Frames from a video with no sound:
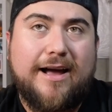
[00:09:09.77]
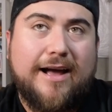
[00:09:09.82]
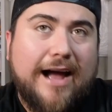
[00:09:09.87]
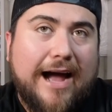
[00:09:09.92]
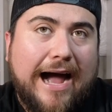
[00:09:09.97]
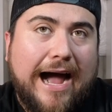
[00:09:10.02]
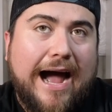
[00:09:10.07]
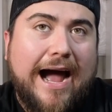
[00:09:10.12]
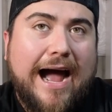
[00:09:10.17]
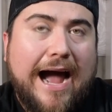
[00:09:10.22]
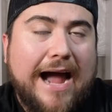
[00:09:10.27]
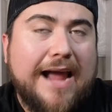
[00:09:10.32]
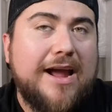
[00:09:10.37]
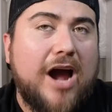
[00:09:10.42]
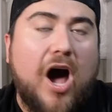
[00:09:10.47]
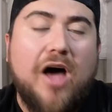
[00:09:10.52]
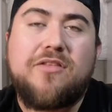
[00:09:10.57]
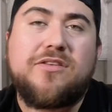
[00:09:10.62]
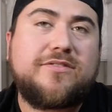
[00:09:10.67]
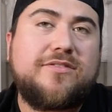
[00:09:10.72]
I
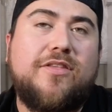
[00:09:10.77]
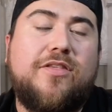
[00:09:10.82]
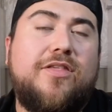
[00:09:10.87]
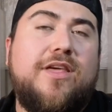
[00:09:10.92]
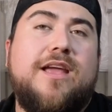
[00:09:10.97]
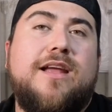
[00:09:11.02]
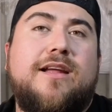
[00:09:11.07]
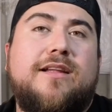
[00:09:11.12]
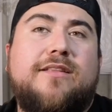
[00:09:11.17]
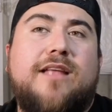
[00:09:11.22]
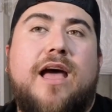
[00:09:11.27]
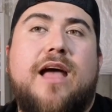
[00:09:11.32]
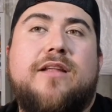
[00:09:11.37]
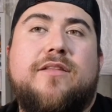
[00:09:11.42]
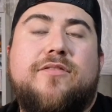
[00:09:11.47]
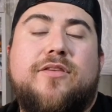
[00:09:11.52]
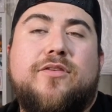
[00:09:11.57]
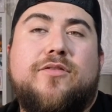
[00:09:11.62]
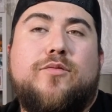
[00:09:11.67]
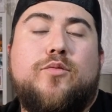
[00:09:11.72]
honestly think that
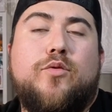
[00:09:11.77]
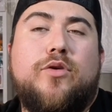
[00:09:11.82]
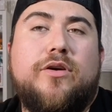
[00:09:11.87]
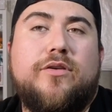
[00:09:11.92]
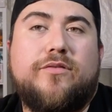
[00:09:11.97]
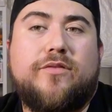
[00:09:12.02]
this was,